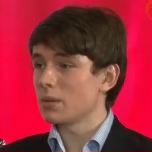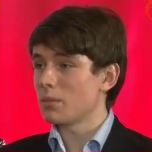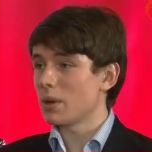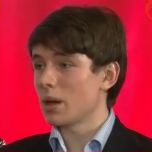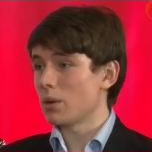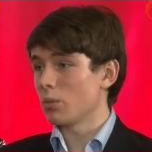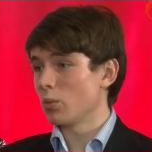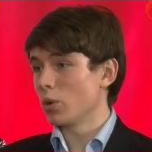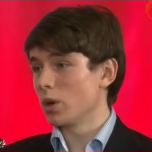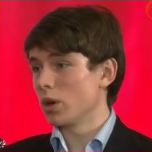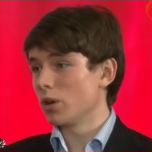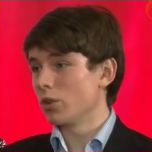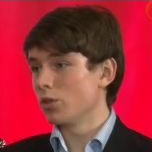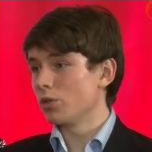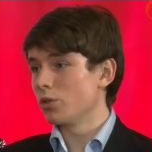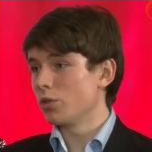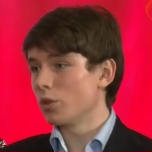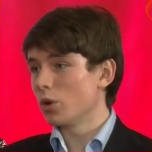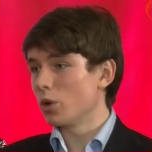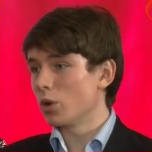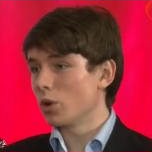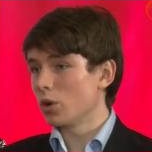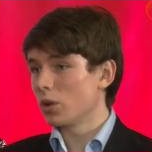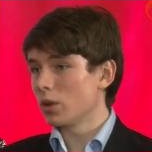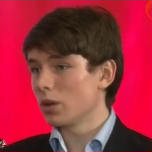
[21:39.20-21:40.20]
them up well
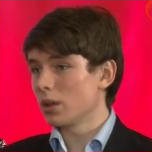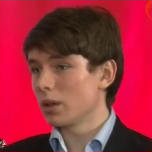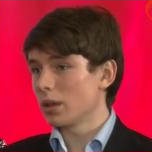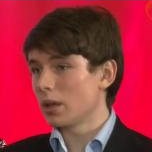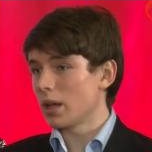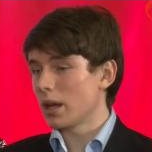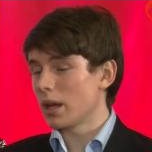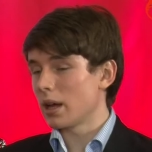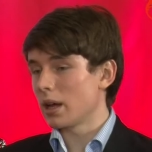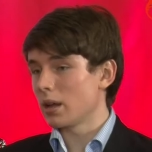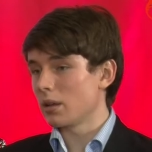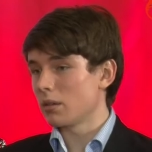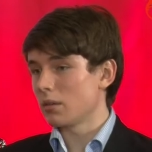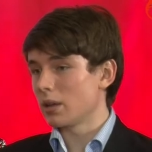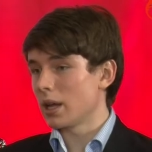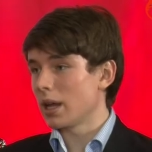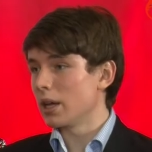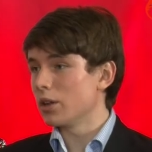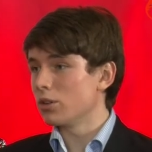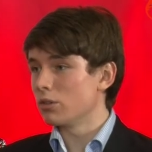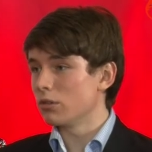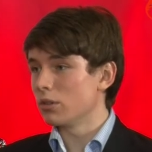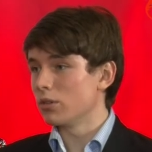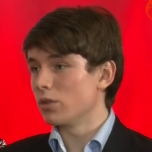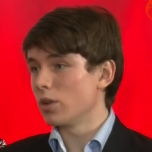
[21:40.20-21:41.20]
for uh,
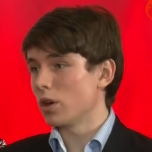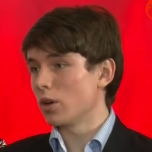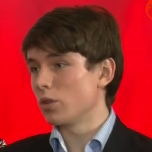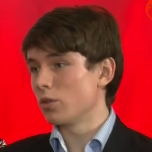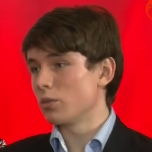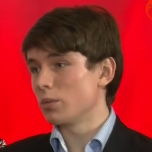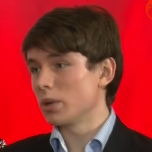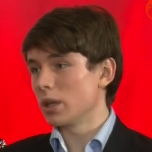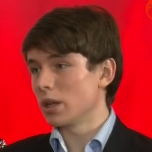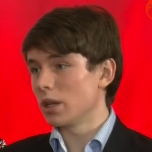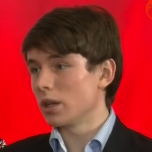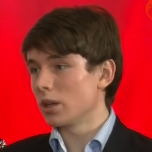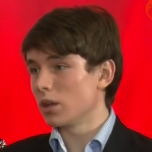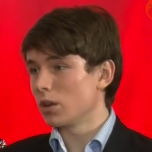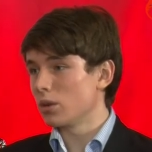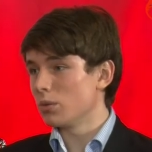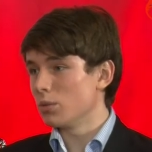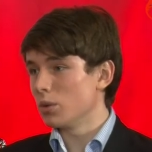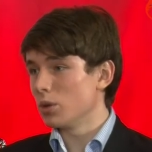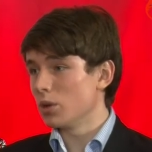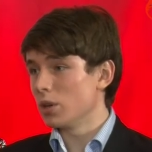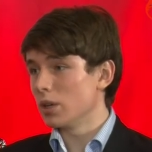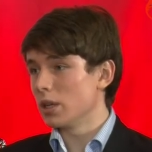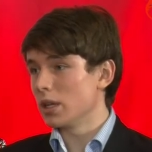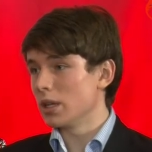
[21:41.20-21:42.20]
later involvement in
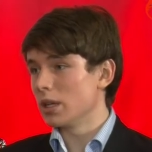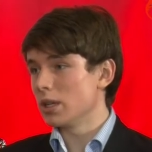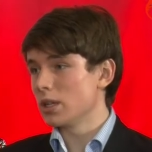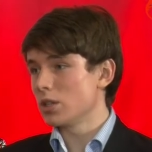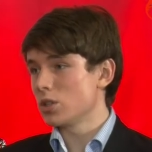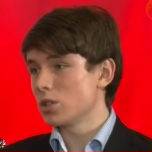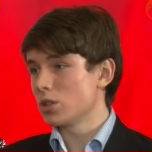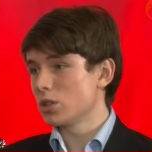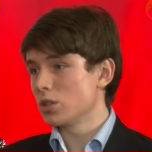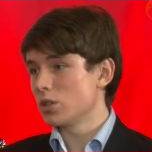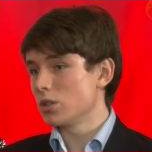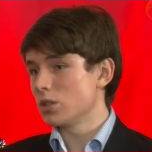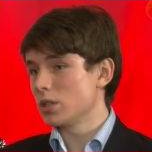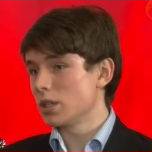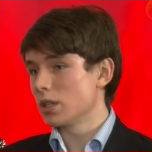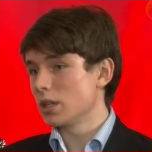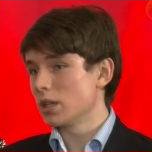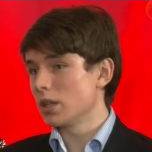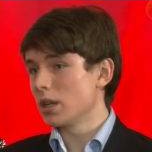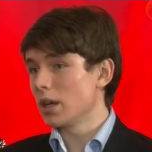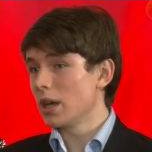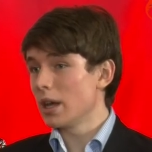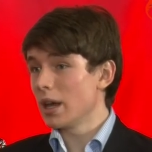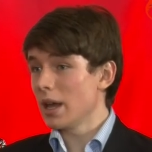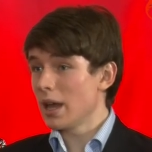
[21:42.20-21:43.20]
community issues,
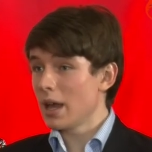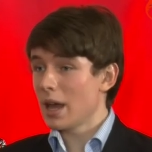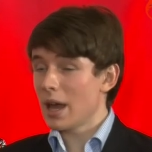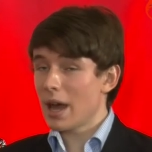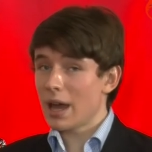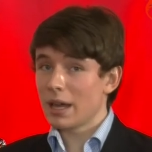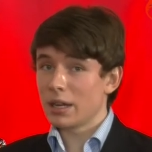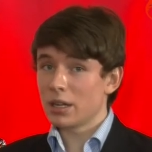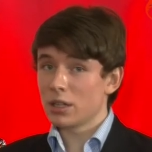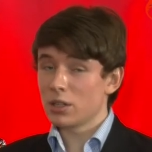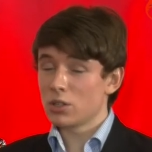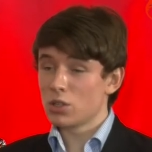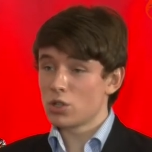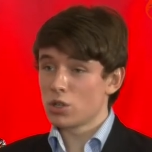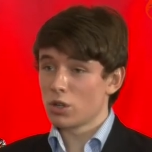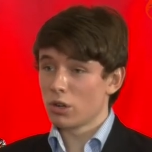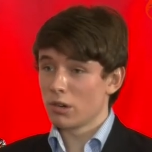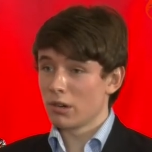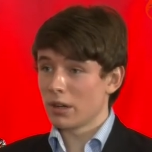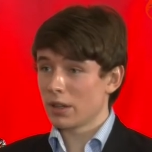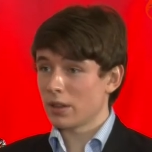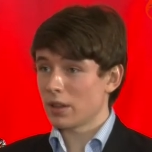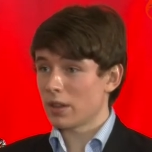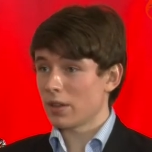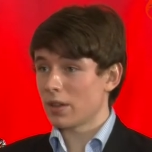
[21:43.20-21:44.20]
and, and
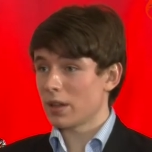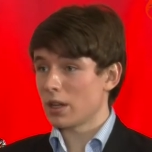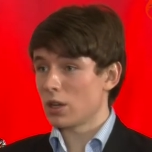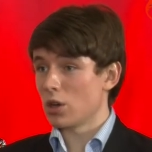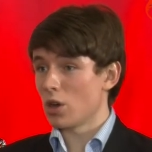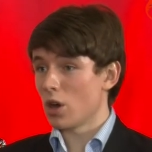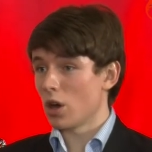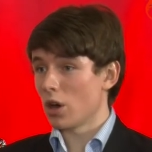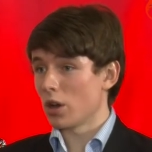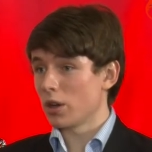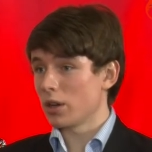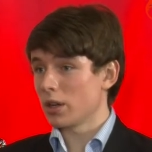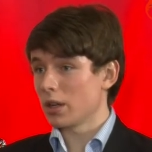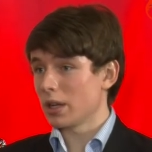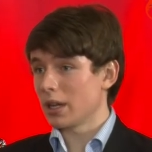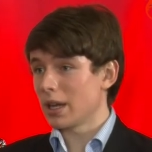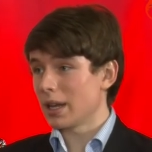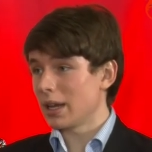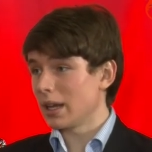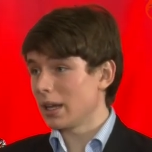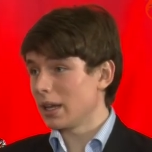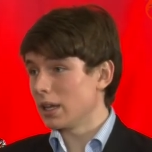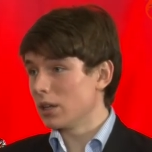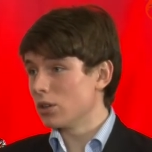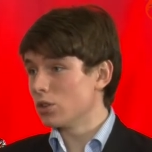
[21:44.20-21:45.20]
ensuring that they're not
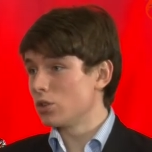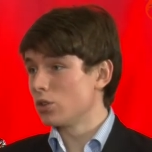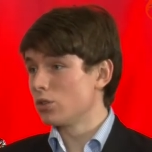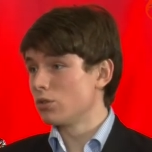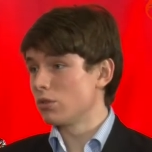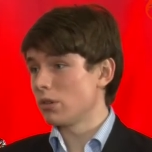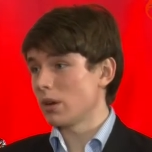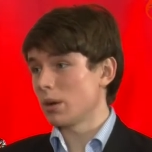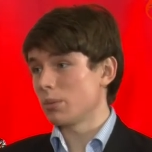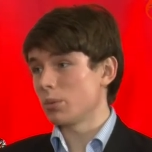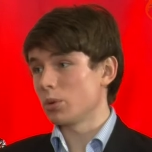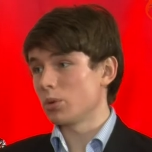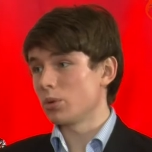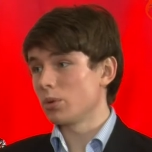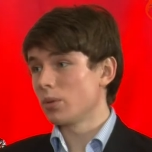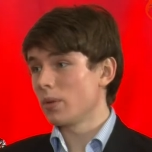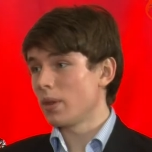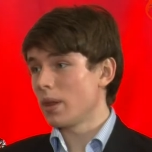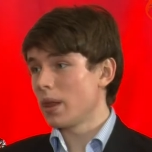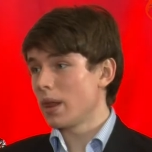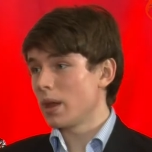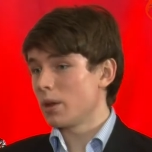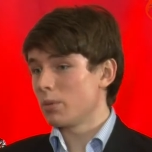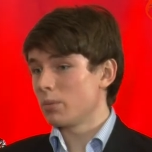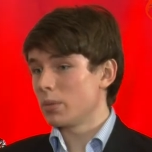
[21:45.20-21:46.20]
getting into trouble,
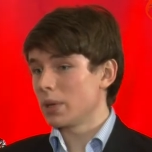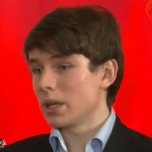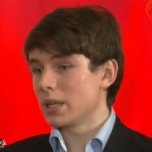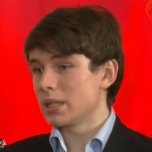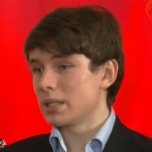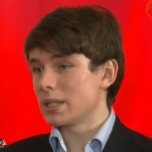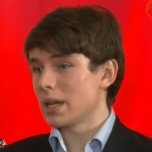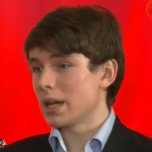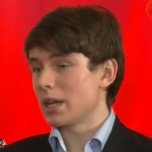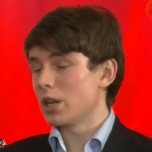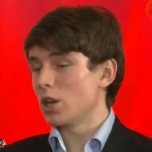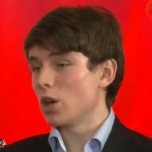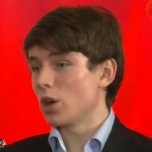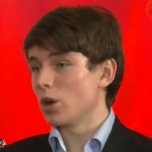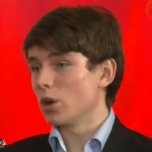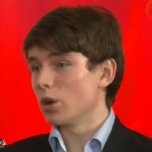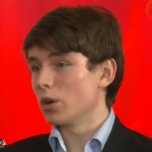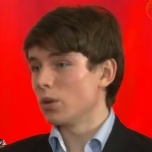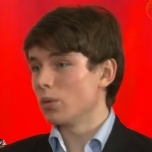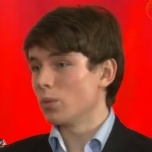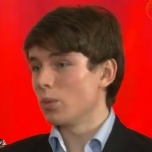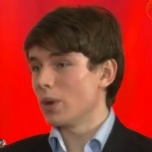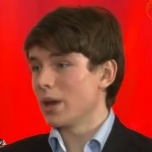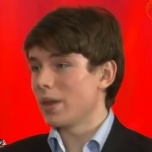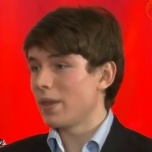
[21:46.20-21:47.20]
because they
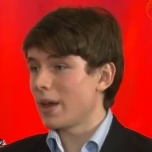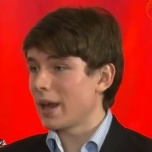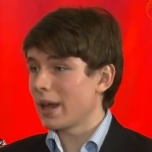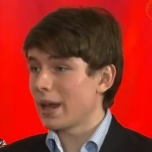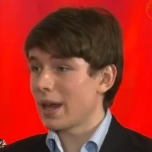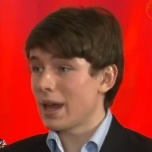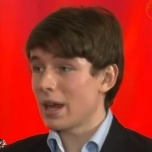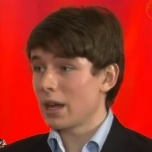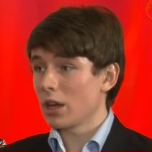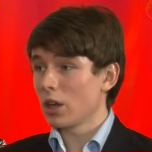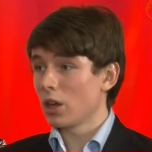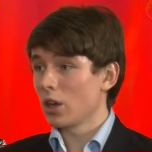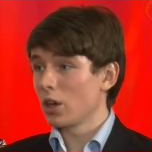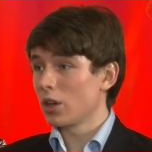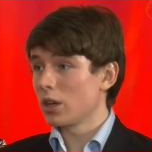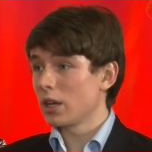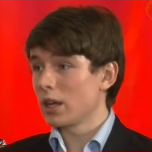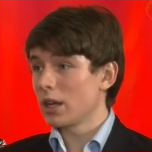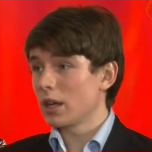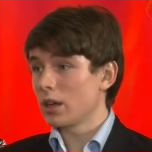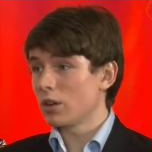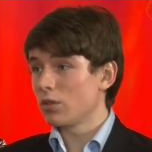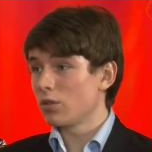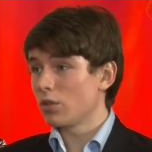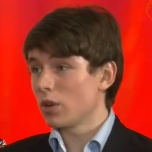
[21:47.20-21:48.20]
know where they can go
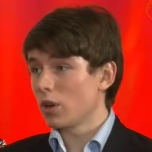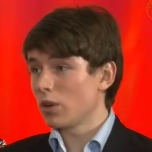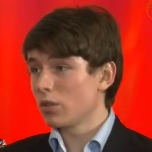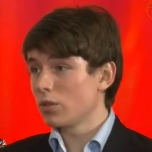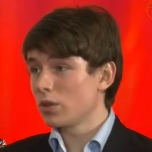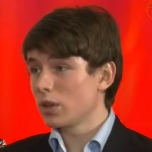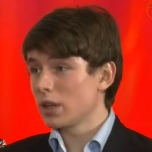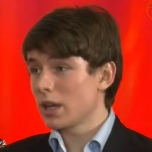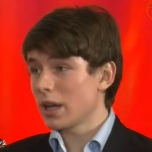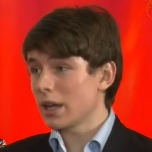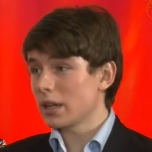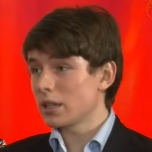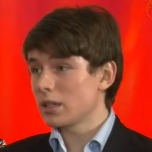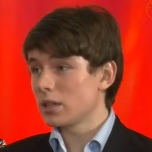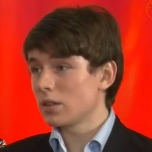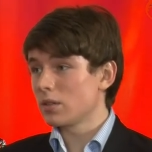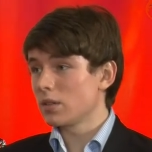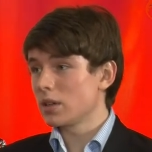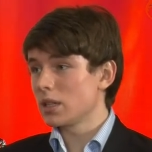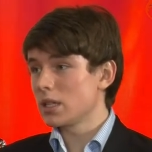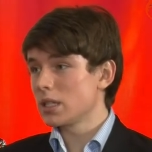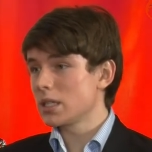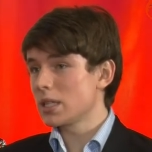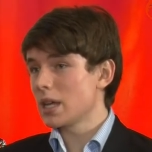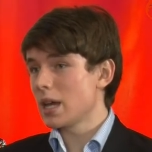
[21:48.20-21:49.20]
to get involved in
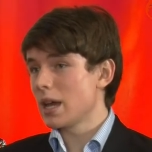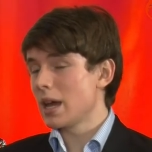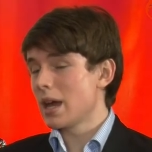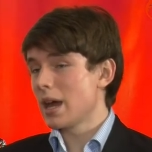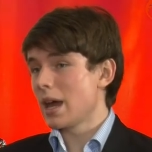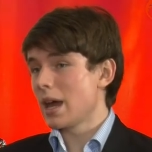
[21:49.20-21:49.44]
activities,